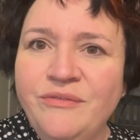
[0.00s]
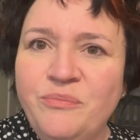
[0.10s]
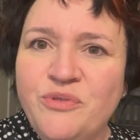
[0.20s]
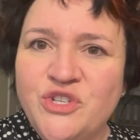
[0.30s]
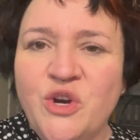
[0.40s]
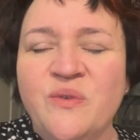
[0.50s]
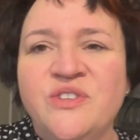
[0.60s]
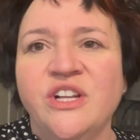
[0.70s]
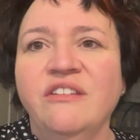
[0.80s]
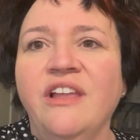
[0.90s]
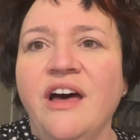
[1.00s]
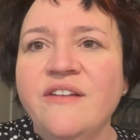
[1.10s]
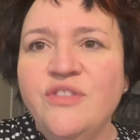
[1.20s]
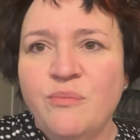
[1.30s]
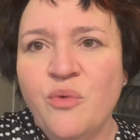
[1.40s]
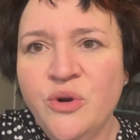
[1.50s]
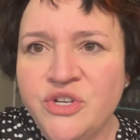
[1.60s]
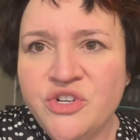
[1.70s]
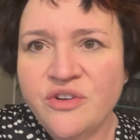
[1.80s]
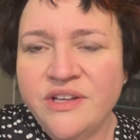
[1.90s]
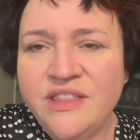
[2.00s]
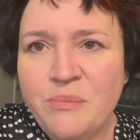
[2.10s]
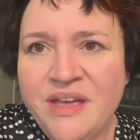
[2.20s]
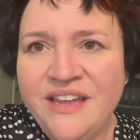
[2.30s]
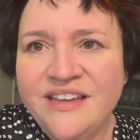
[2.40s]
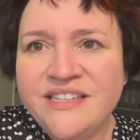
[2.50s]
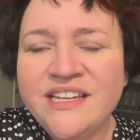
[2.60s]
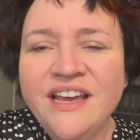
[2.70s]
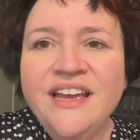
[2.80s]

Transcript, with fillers: Preserves a lot of the moisture in the meat.